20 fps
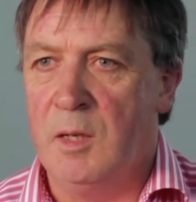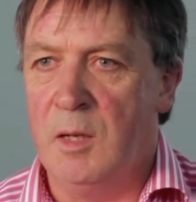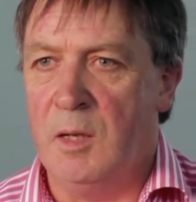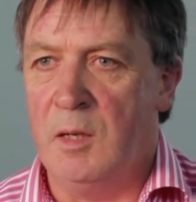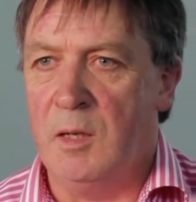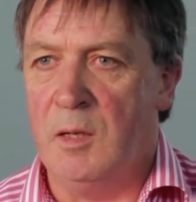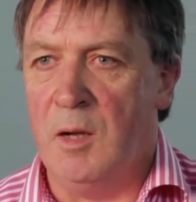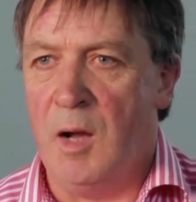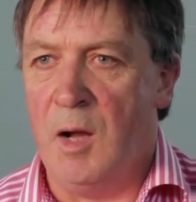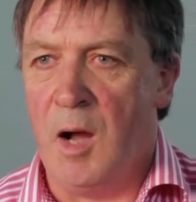
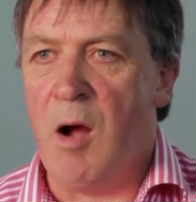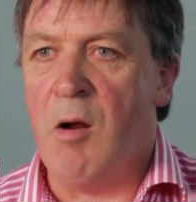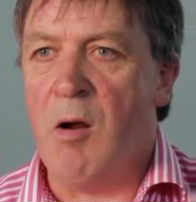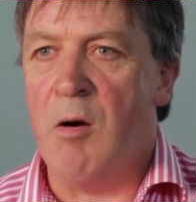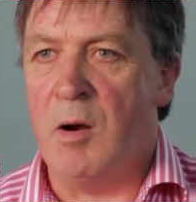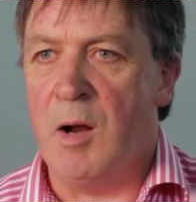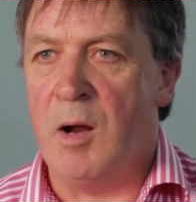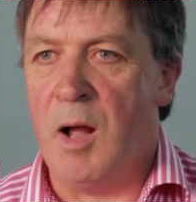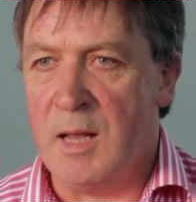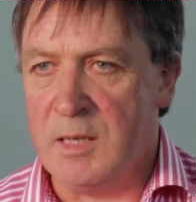
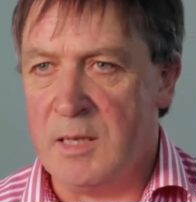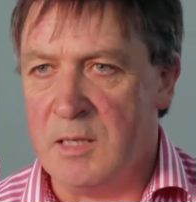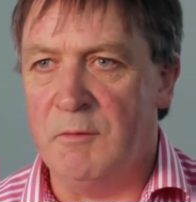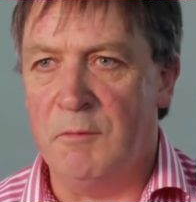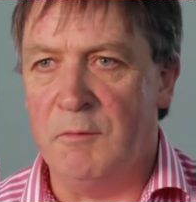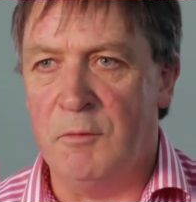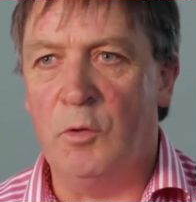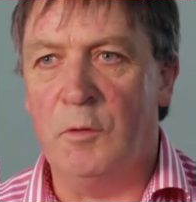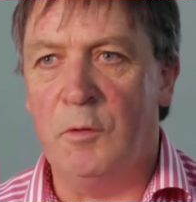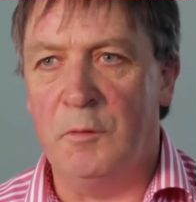are as
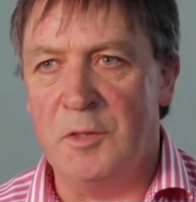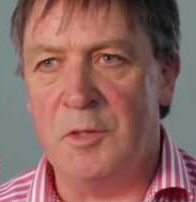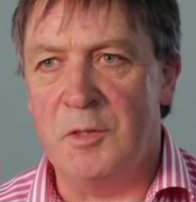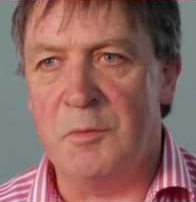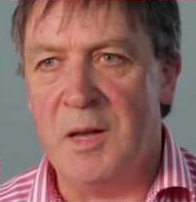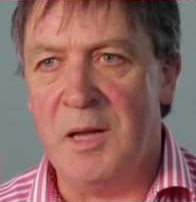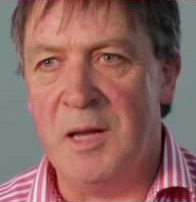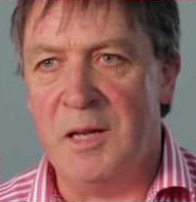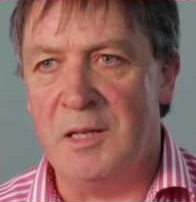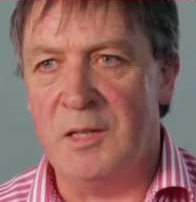involved
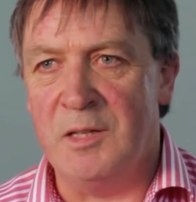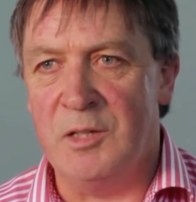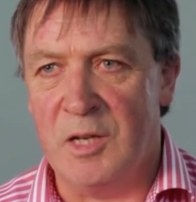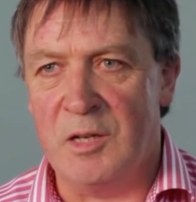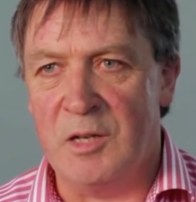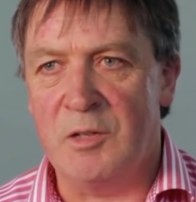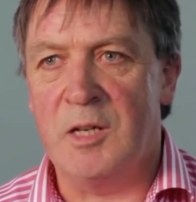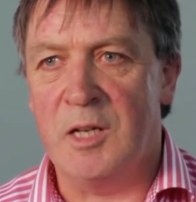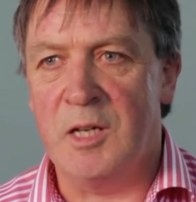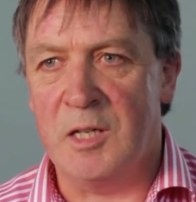as men in
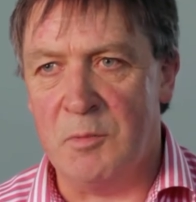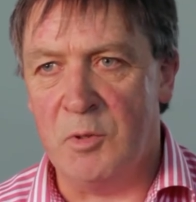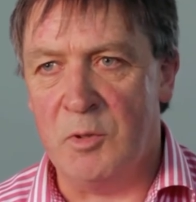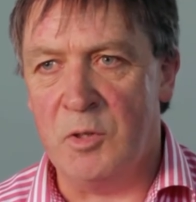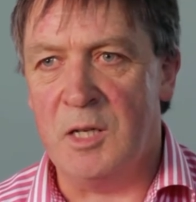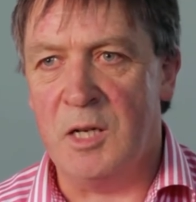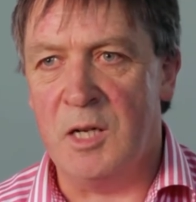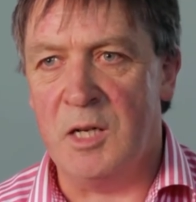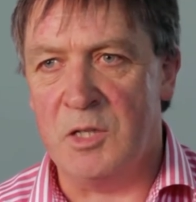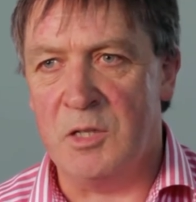sexual
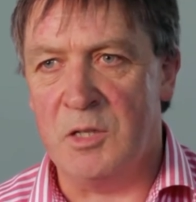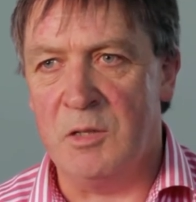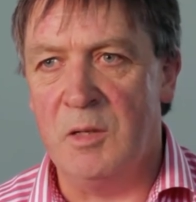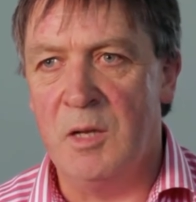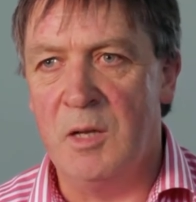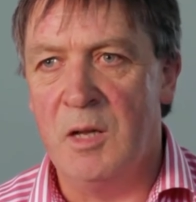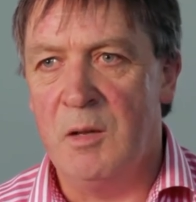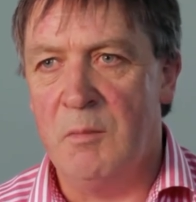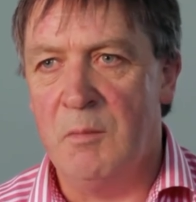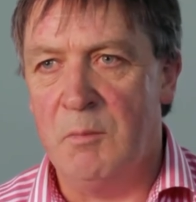exploitation,